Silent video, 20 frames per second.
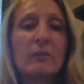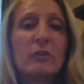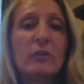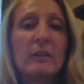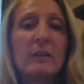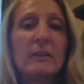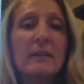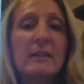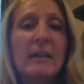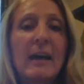
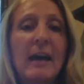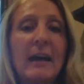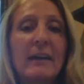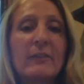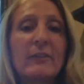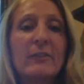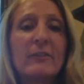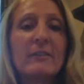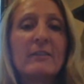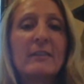
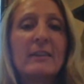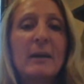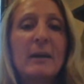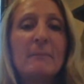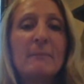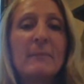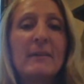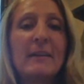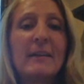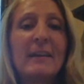Yes,
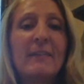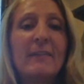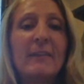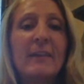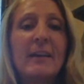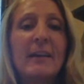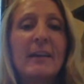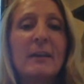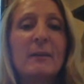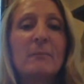yep, and
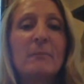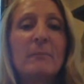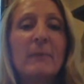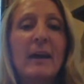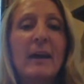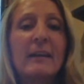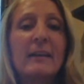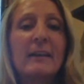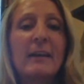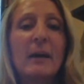then
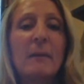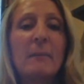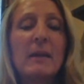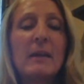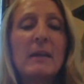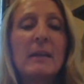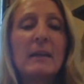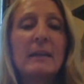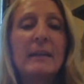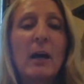back up.
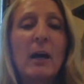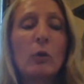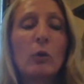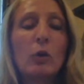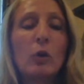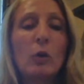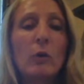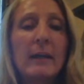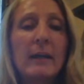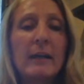
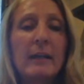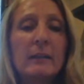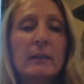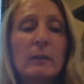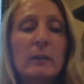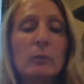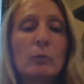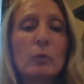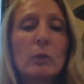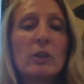Now go ahead
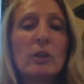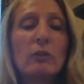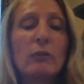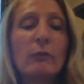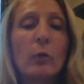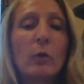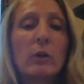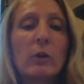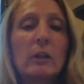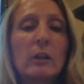and reach
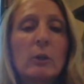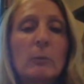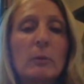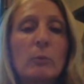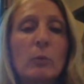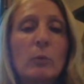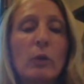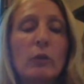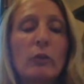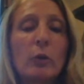forward a little
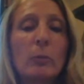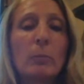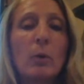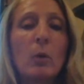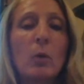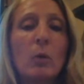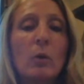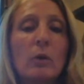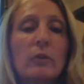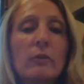bit more with your
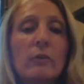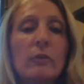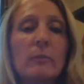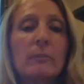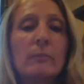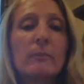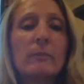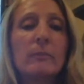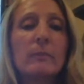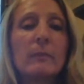poles.
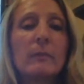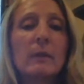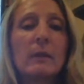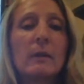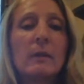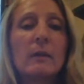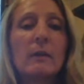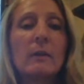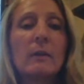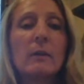
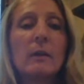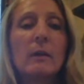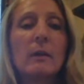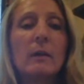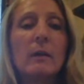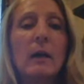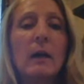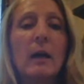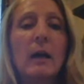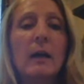
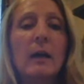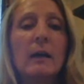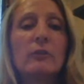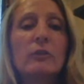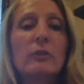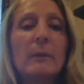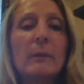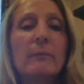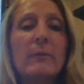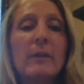
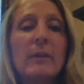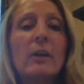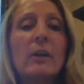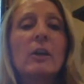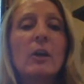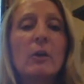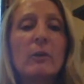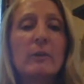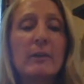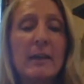Yep, there
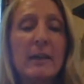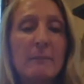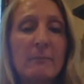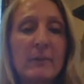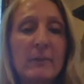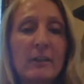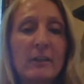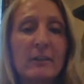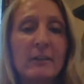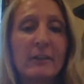you go.
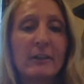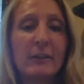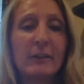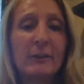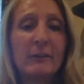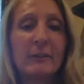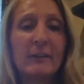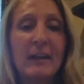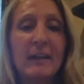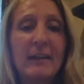Yep, there you go.
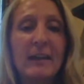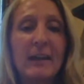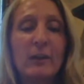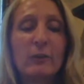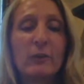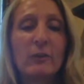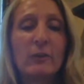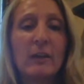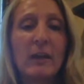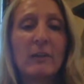And
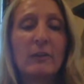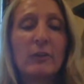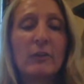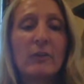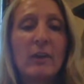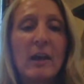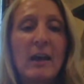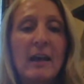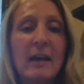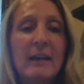now do the other
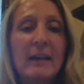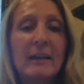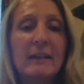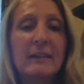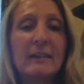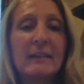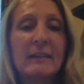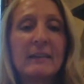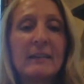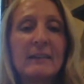side.
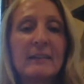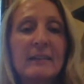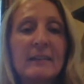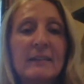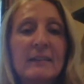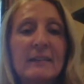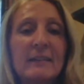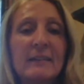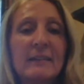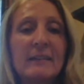
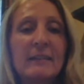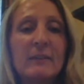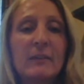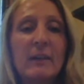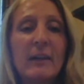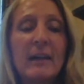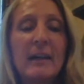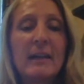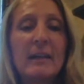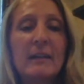
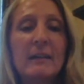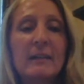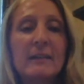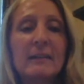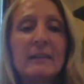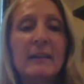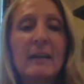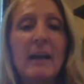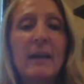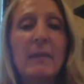Okay,
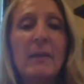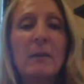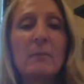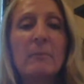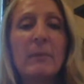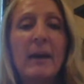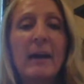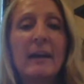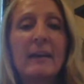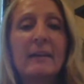and
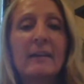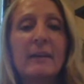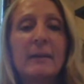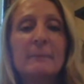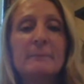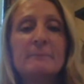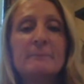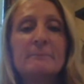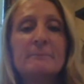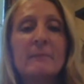then back
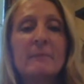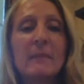up.